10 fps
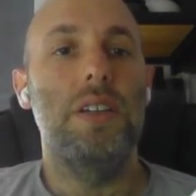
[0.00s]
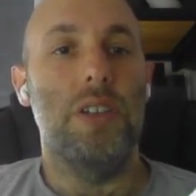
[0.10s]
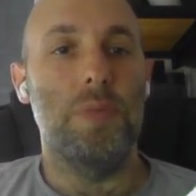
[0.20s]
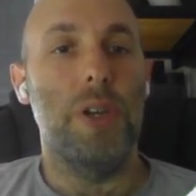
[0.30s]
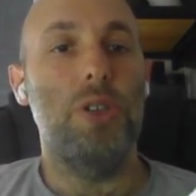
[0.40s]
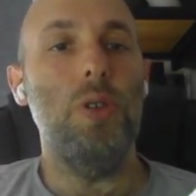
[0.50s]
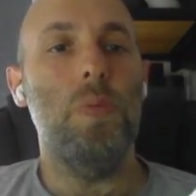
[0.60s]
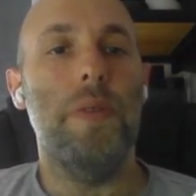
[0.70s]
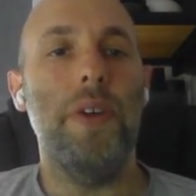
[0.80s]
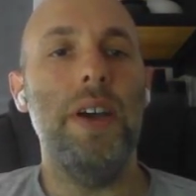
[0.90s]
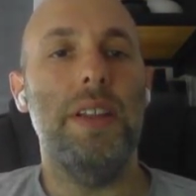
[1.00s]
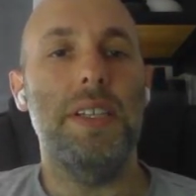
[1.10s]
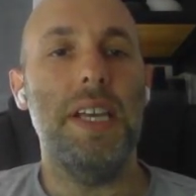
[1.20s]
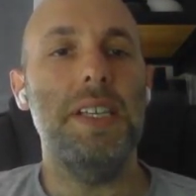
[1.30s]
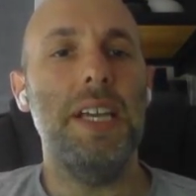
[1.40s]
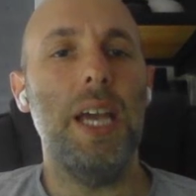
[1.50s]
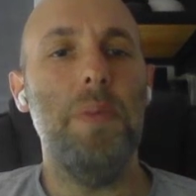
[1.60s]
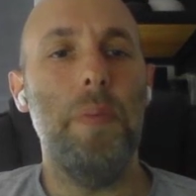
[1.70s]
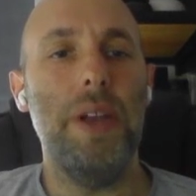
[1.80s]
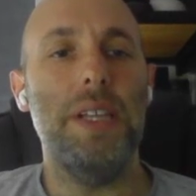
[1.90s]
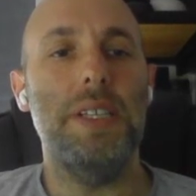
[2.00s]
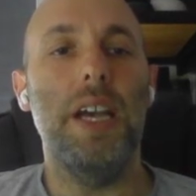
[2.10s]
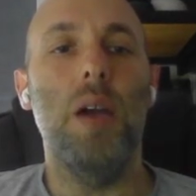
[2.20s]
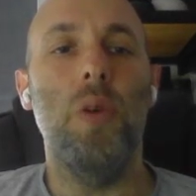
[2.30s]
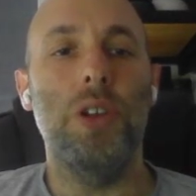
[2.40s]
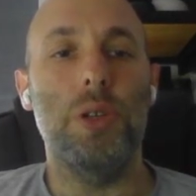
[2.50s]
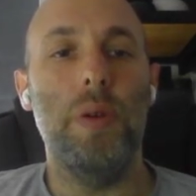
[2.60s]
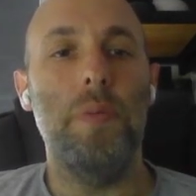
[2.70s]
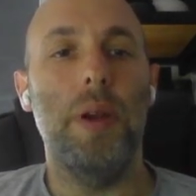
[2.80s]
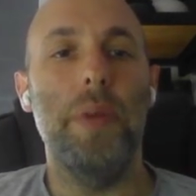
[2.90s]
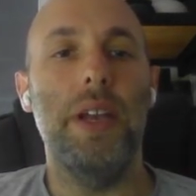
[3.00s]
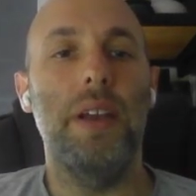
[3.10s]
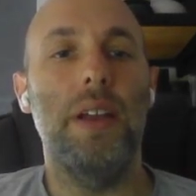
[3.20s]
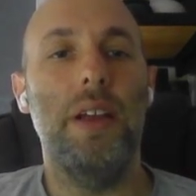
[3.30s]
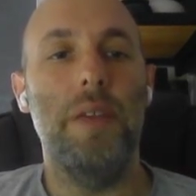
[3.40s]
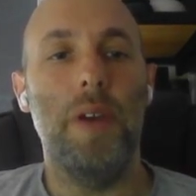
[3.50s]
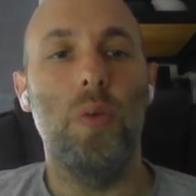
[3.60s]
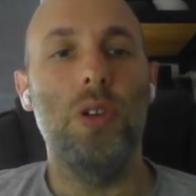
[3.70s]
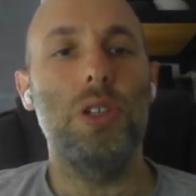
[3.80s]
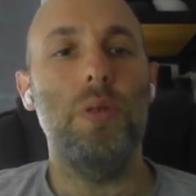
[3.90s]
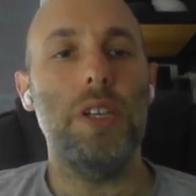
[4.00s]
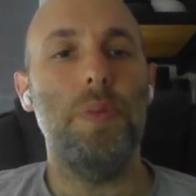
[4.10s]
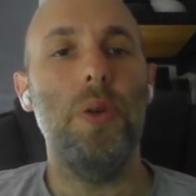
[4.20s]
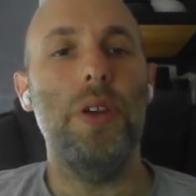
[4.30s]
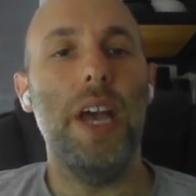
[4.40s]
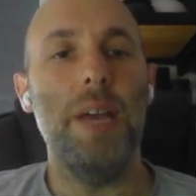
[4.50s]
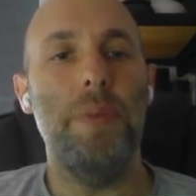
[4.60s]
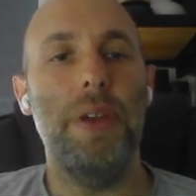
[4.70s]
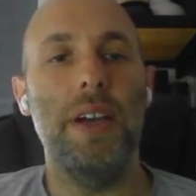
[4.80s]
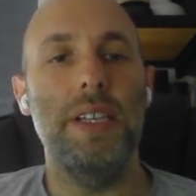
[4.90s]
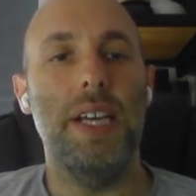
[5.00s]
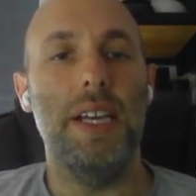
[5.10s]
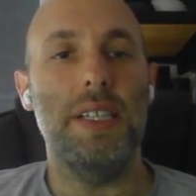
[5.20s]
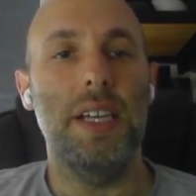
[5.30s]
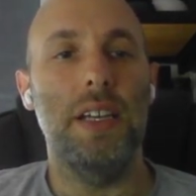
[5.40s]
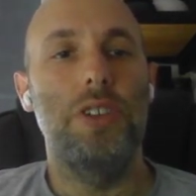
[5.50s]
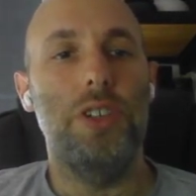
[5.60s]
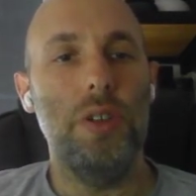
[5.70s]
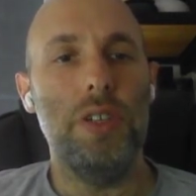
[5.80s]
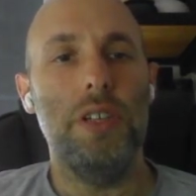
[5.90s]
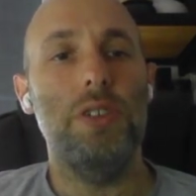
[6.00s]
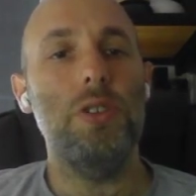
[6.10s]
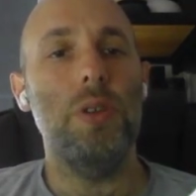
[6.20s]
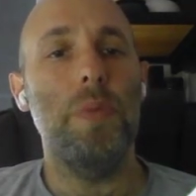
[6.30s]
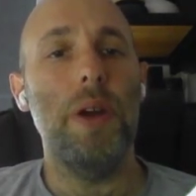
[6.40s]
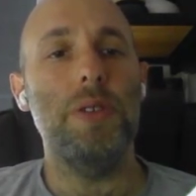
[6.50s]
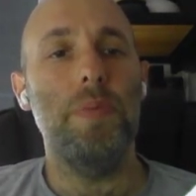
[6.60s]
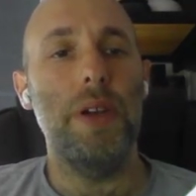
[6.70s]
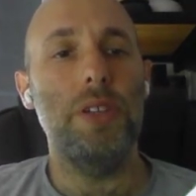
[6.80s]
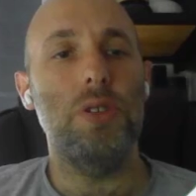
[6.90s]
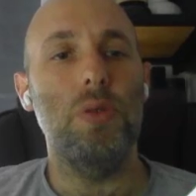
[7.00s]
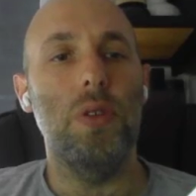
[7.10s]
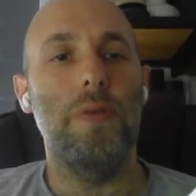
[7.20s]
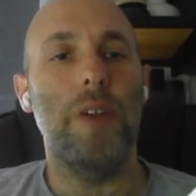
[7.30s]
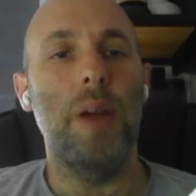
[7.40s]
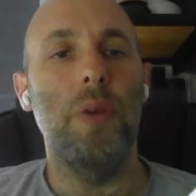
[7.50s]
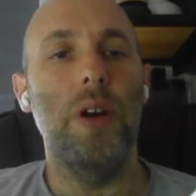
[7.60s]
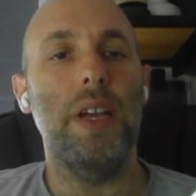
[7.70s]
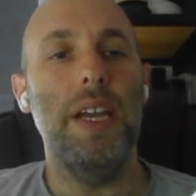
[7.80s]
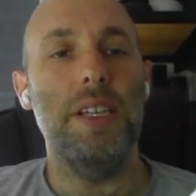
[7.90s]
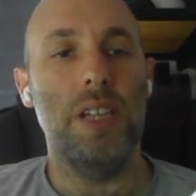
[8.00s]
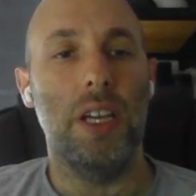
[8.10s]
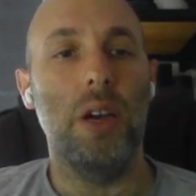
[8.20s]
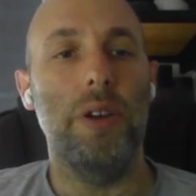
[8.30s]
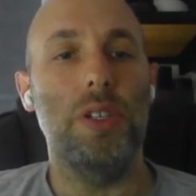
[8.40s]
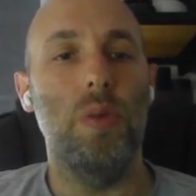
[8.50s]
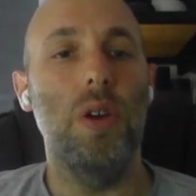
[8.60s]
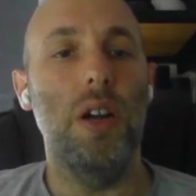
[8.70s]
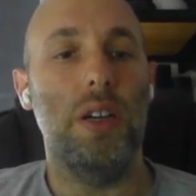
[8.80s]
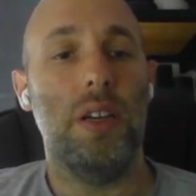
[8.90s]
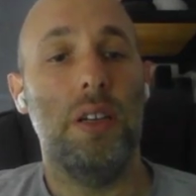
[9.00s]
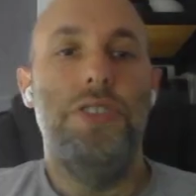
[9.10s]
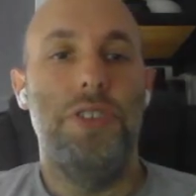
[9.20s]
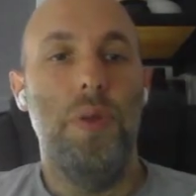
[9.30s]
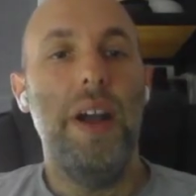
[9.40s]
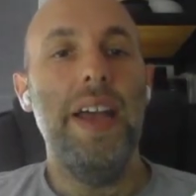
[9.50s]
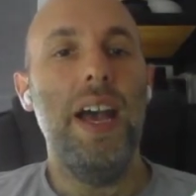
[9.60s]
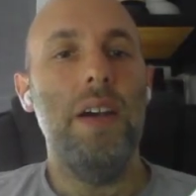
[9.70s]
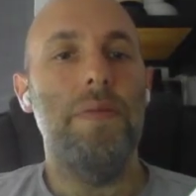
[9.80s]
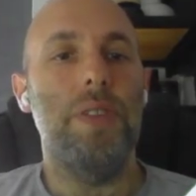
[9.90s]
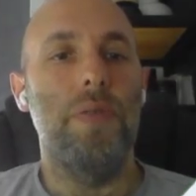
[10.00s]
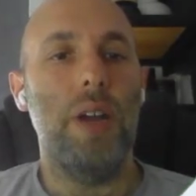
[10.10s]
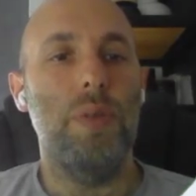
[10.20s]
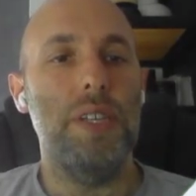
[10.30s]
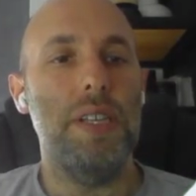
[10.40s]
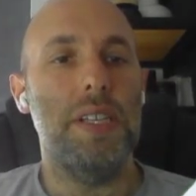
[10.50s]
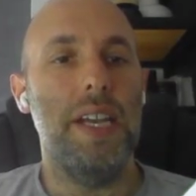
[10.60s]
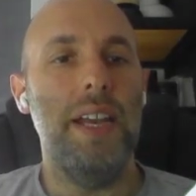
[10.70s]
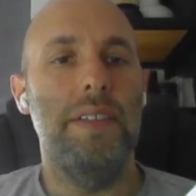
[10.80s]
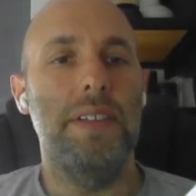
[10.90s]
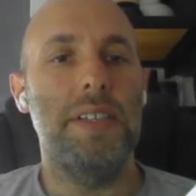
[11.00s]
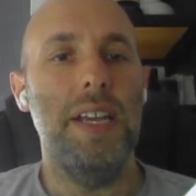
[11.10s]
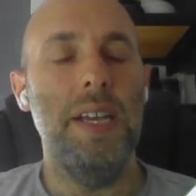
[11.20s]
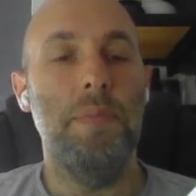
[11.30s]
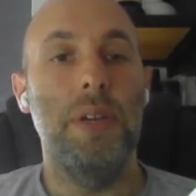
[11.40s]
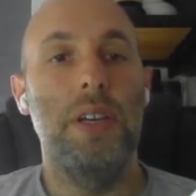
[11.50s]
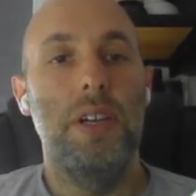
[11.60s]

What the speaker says: Does my tool provide the testing capability I want to implement? If I want to exploit API testing, choosing just a browser-based tool or framework isn't going to work. Do I have the requisite skill in the team?